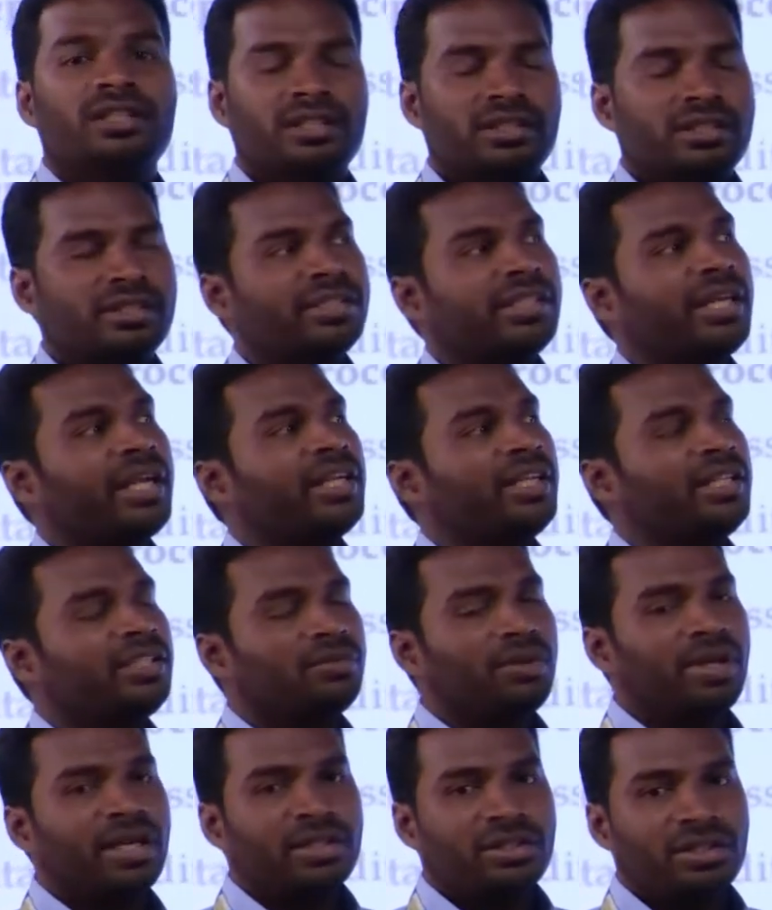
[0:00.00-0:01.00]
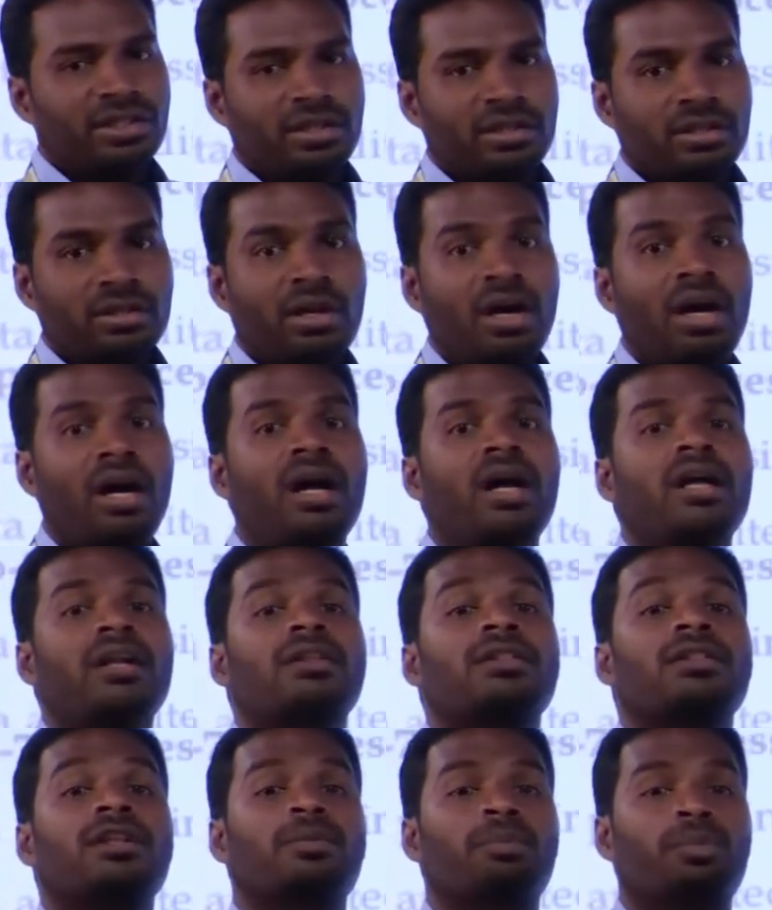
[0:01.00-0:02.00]
satisfaction or
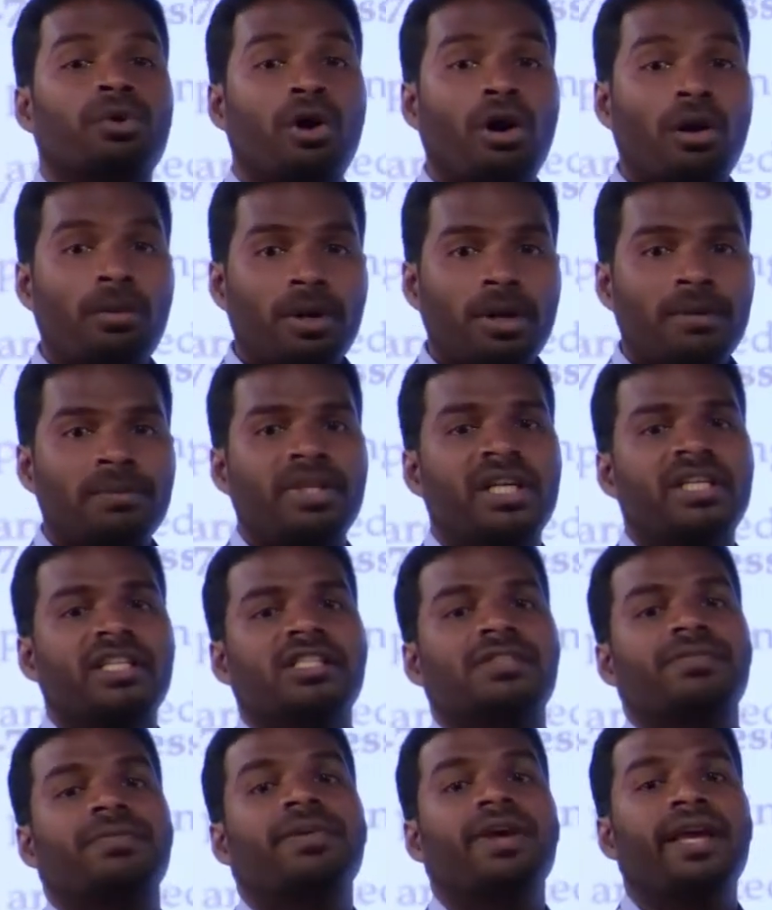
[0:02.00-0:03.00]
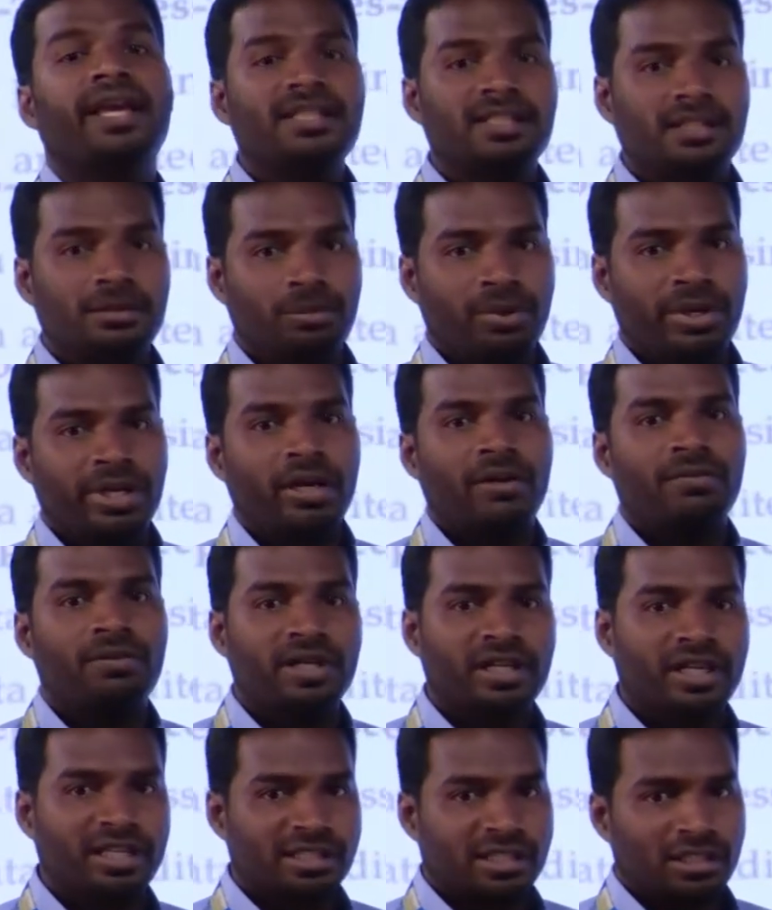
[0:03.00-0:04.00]
the problem that is faced by our
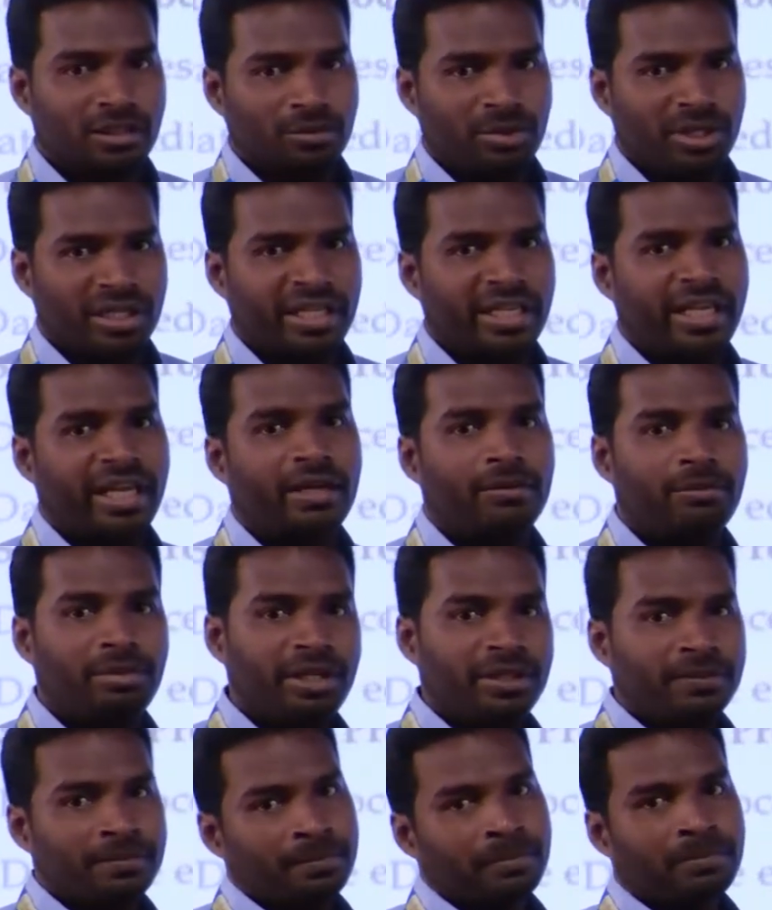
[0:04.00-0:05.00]
customer can be